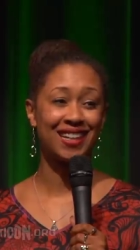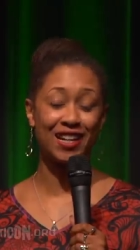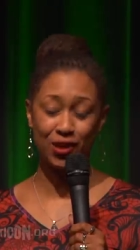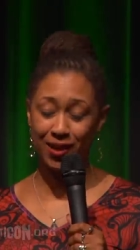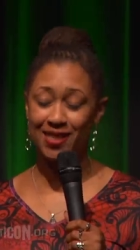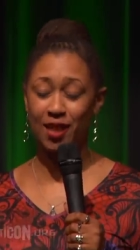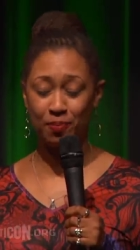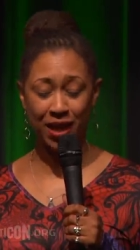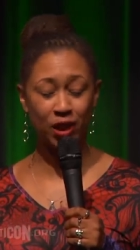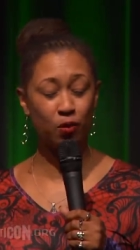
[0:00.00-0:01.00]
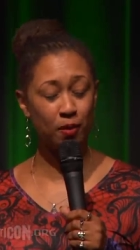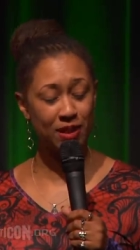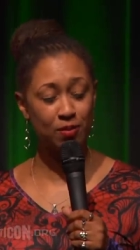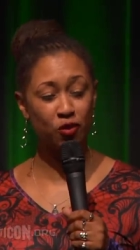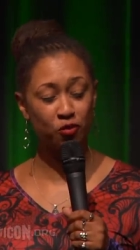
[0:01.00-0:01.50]
I know I set back the
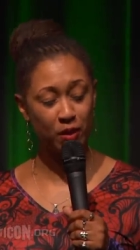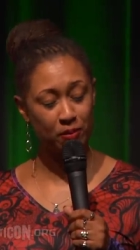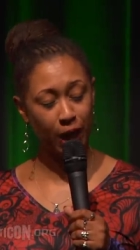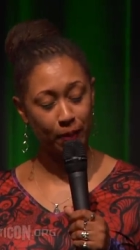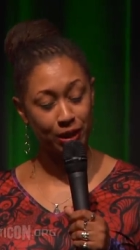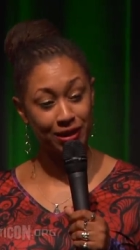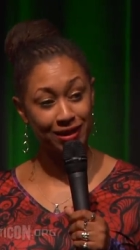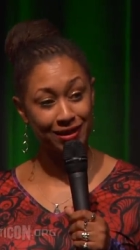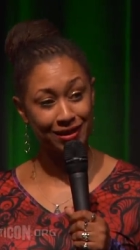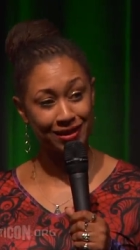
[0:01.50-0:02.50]
women's movement, but I'm good.